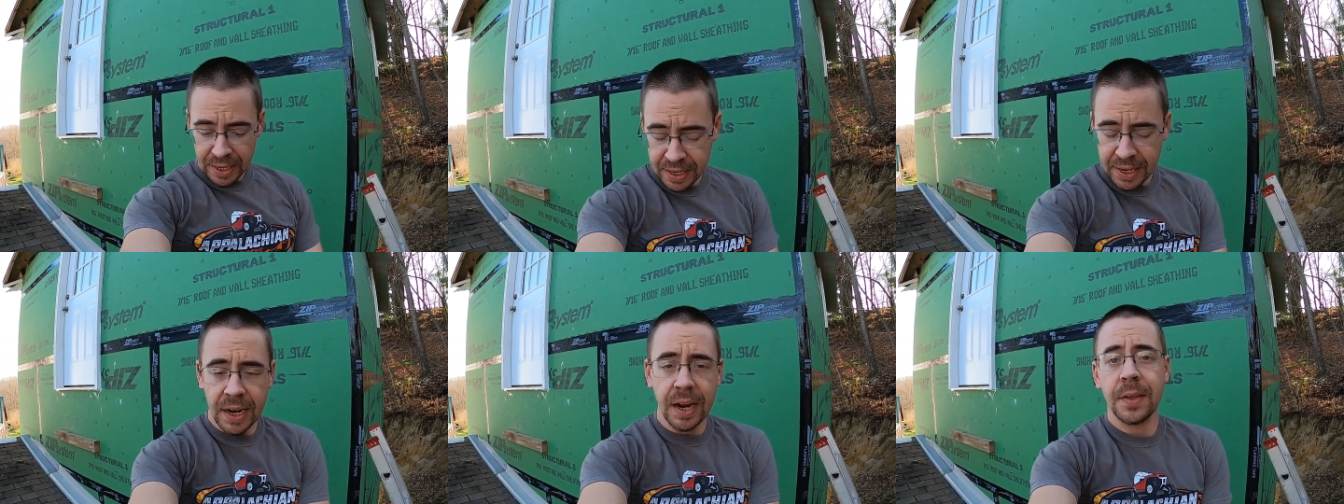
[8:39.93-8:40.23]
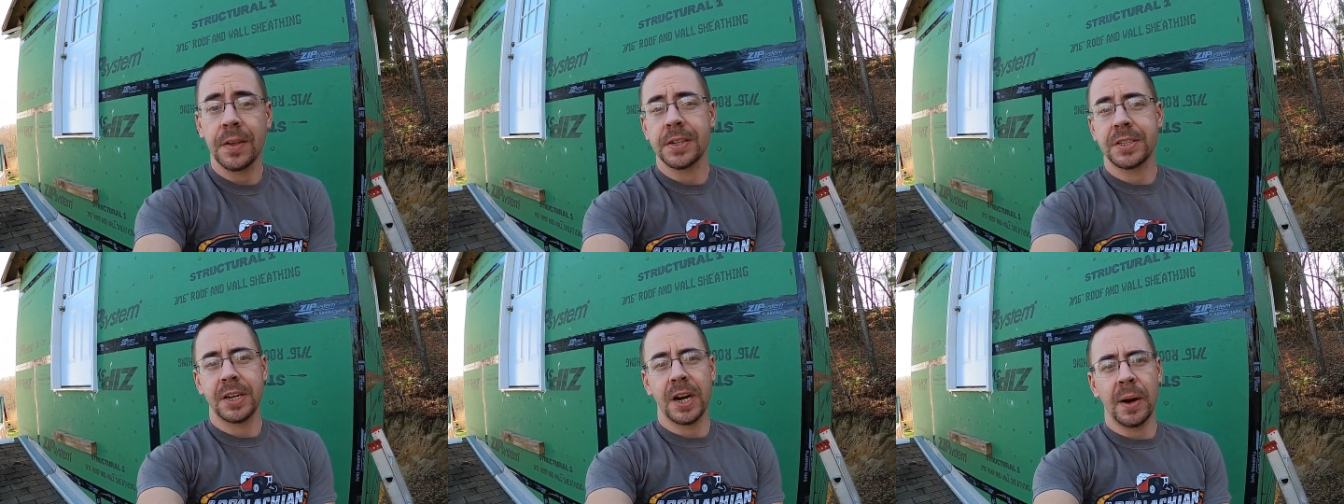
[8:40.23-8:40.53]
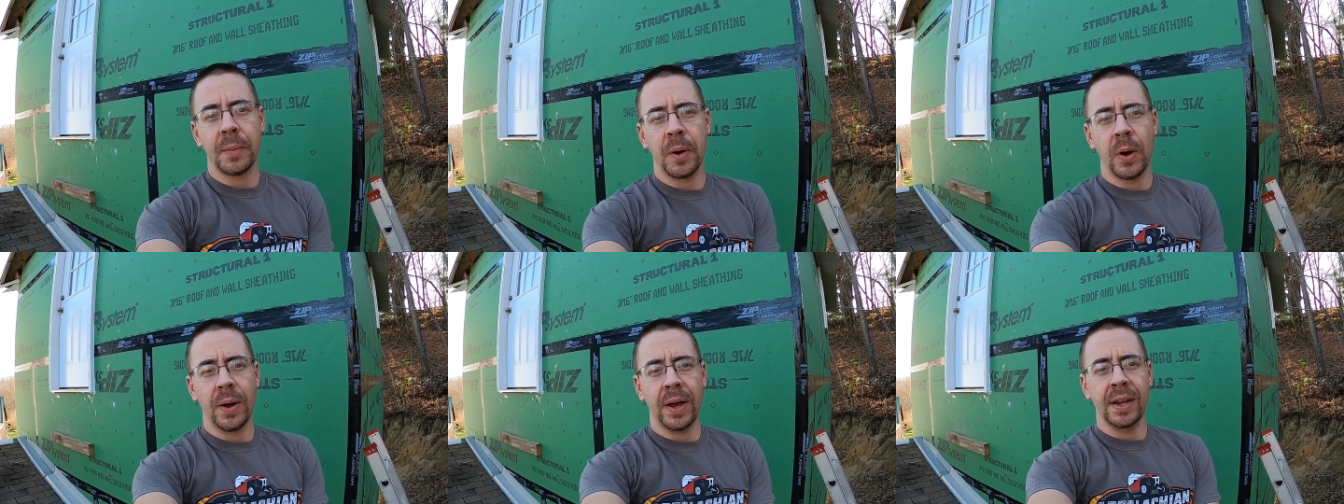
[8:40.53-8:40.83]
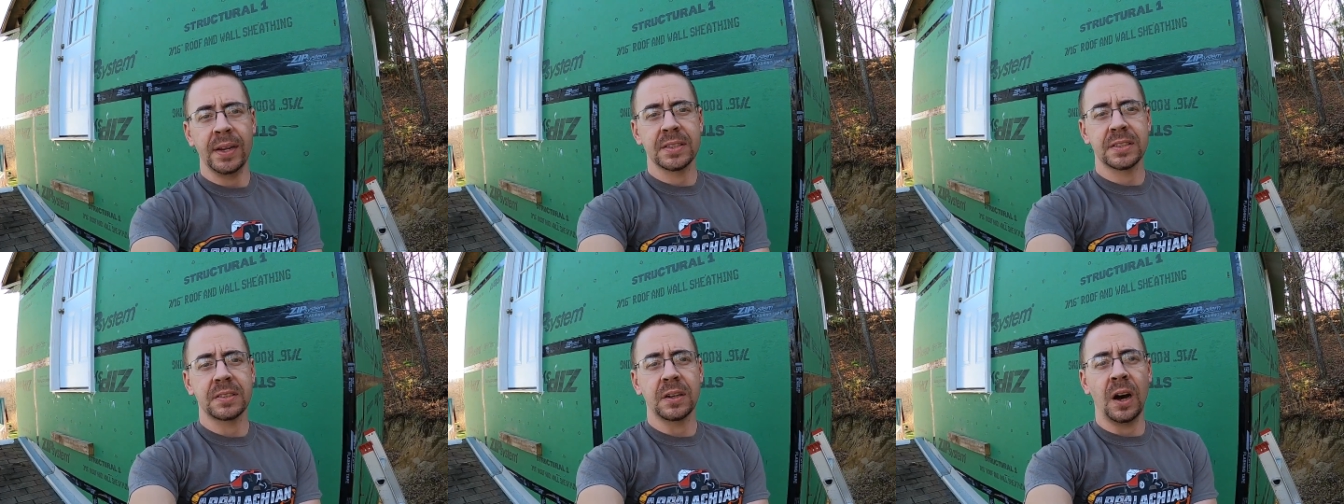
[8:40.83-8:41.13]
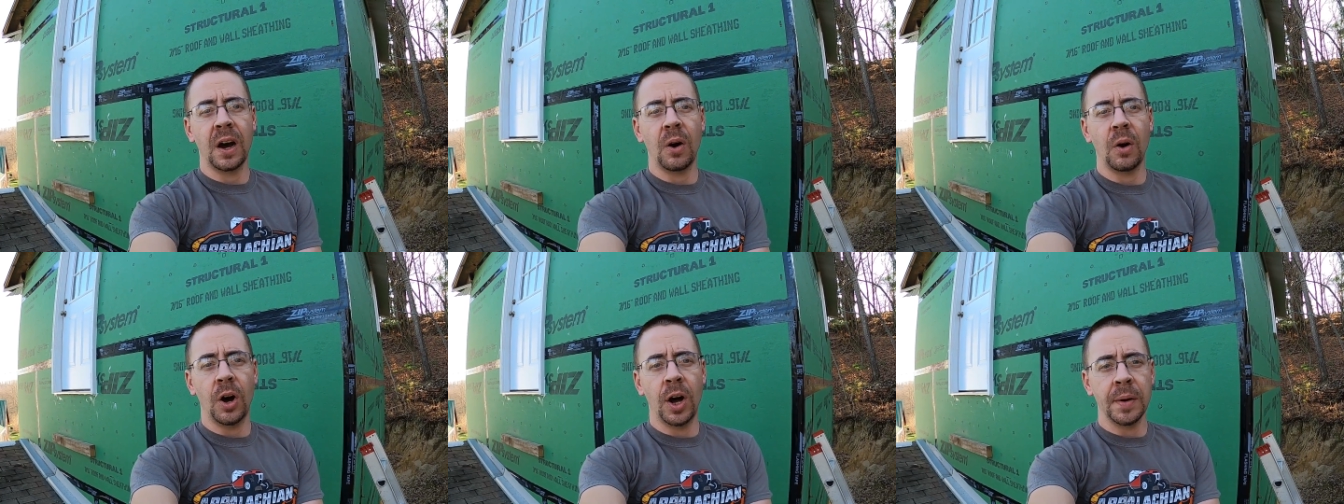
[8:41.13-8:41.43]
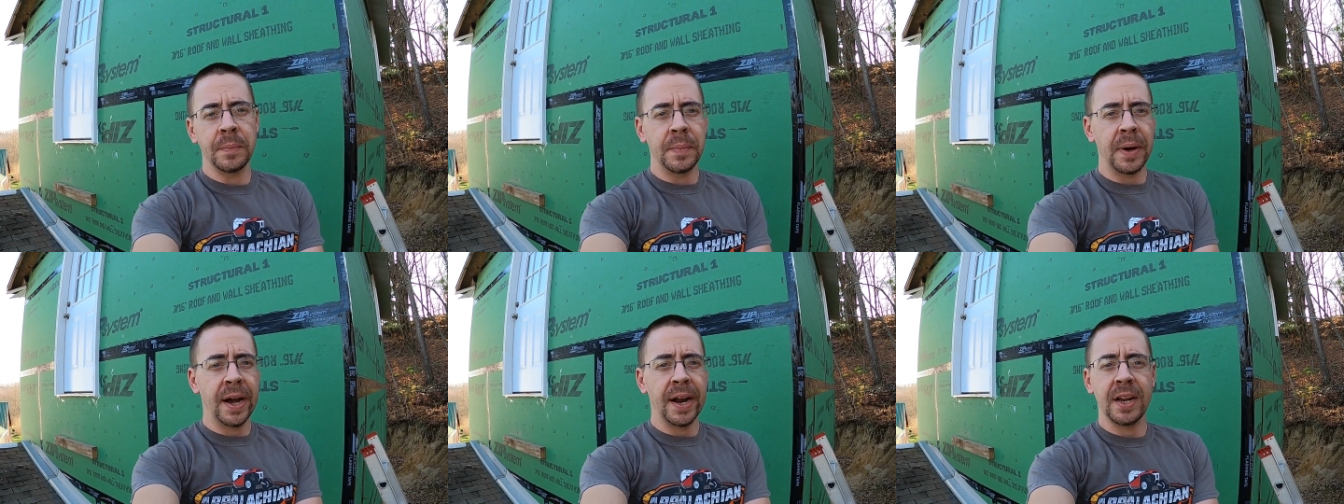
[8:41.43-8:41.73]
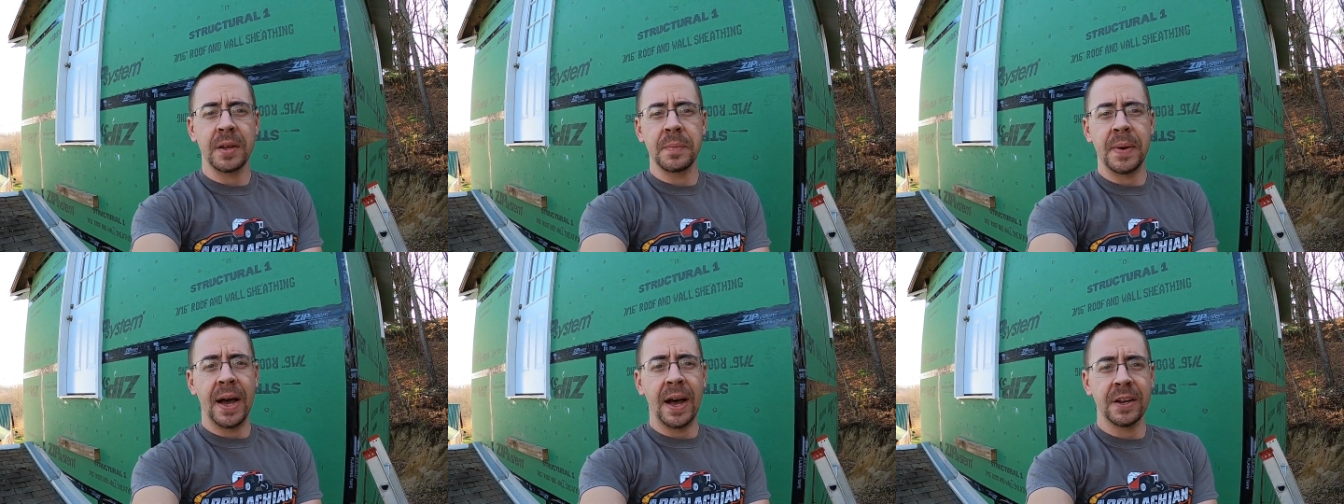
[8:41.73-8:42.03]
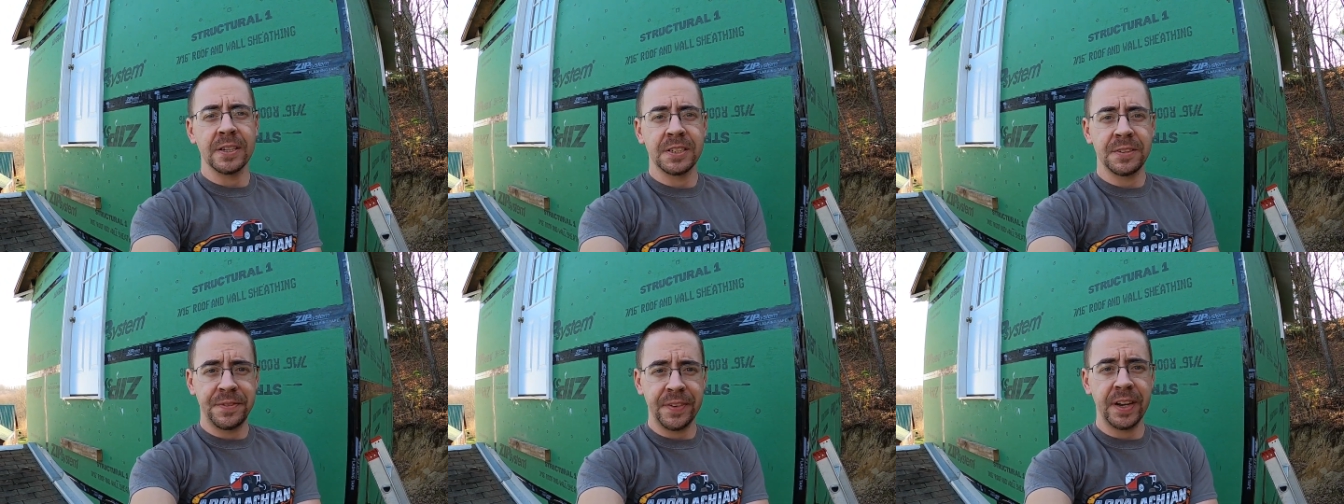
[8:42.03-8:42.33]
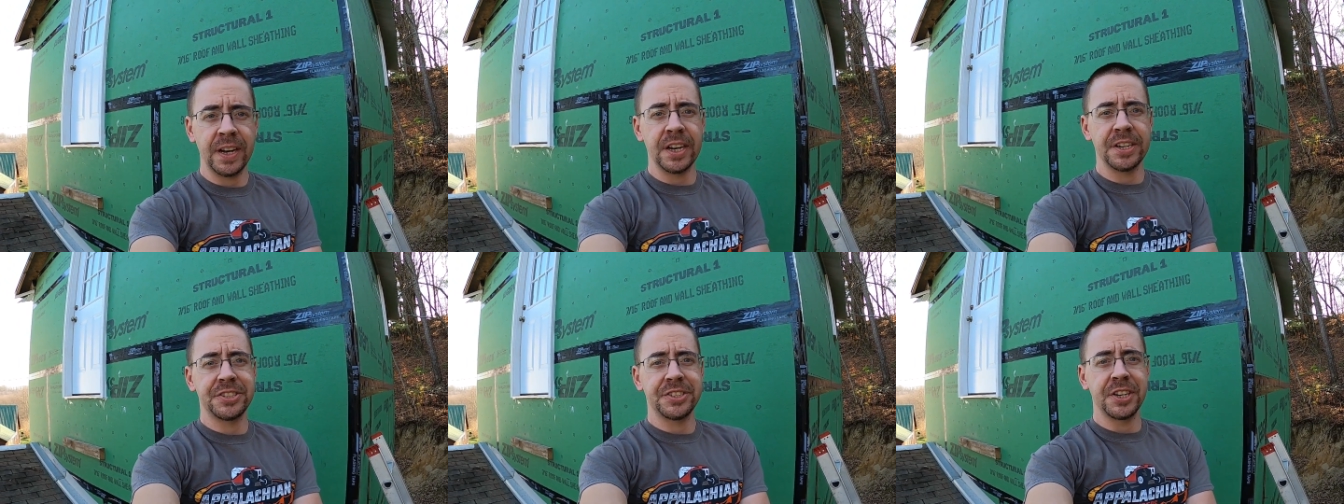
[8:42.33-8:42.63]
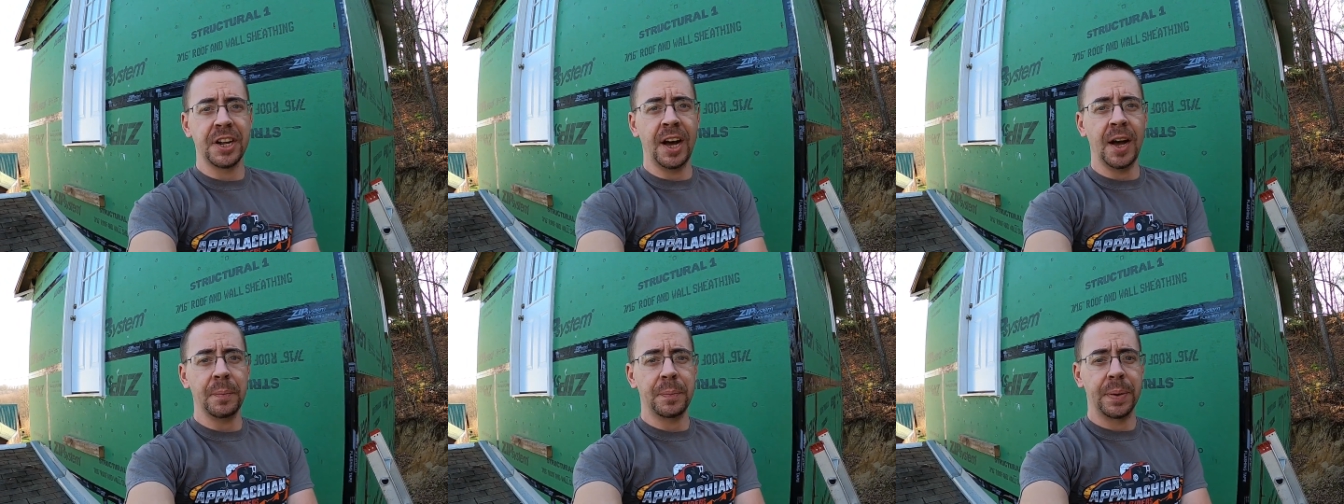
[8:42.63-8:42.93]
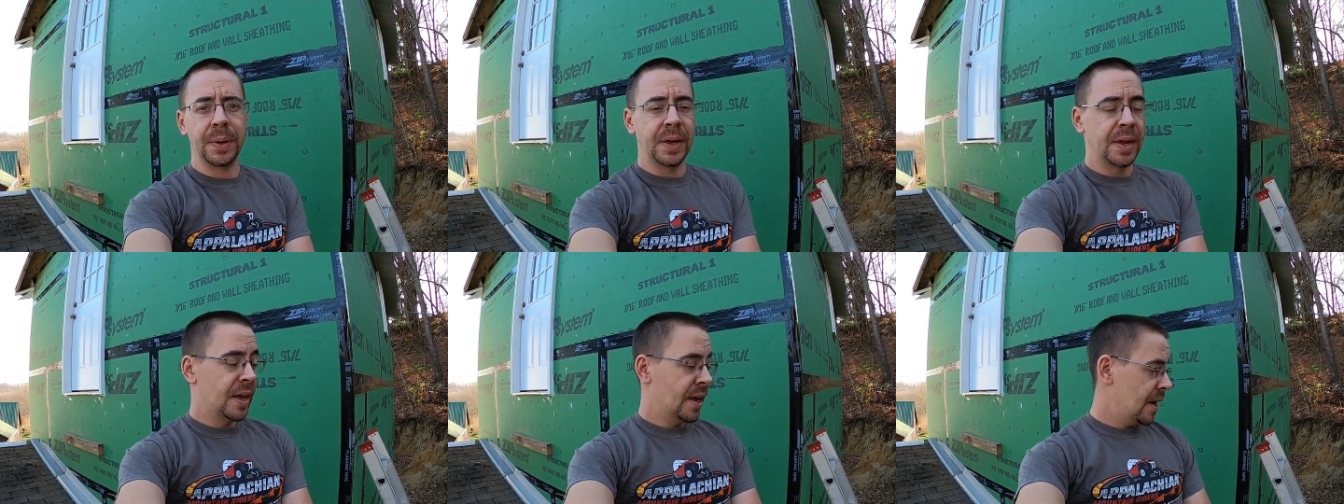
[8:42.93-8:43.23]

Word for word: getting the turbo install on Mighty Mouse finished up